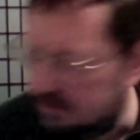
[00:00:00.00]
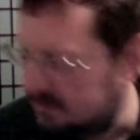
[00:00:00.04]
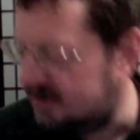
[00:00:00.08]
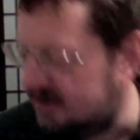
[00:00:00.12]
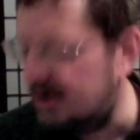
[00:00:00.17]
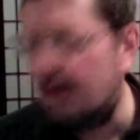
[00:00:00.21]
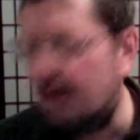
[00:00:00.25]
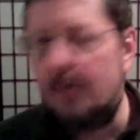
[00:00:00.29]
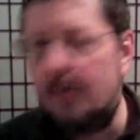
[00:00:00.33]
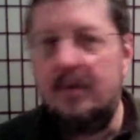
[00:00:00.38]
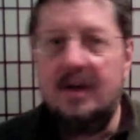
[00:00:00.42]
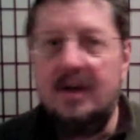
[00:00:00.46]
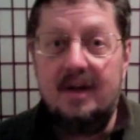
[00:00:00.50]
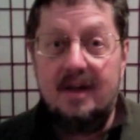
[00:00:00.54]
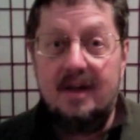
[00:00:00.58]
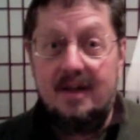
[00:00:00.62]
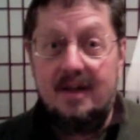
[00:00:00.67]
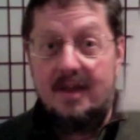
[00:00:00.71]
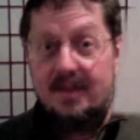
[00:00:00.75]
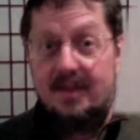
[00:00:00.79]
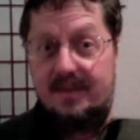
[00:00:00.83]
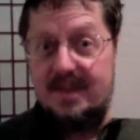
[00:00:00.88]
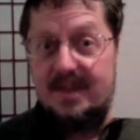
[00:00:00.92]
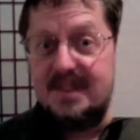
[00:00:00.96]
So,
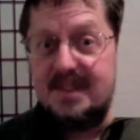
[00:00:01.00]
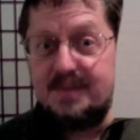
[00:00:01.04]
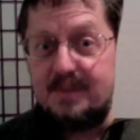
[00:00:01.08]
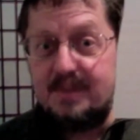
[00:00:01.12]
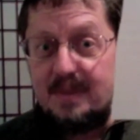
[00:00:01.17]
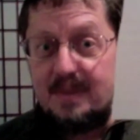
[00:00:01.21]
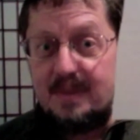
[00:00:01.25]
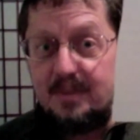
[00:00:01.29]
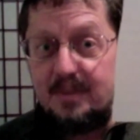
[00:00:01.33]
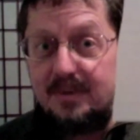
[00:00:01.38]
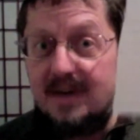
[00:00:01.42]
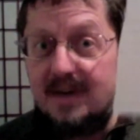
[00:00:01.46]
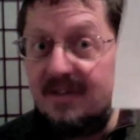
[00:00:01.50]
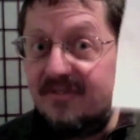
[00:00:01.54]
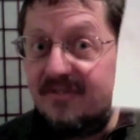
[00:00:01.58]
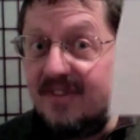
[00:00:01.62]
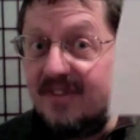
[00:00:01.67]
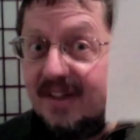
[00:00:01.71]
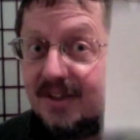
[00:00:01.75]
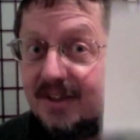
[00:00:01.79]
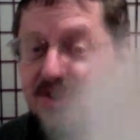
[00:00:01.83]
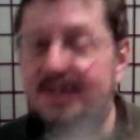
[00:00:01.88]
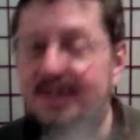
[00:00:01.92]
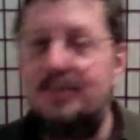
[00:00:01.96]
these people have
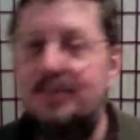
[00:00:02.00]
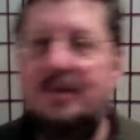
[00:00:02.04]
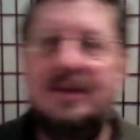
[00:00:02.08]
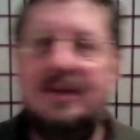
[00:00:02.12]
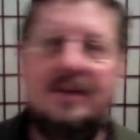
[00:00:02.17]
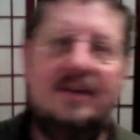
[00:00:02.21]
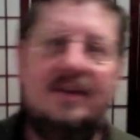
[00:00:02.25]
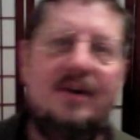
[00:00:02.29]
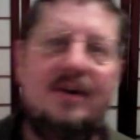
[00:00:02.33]
finished a book.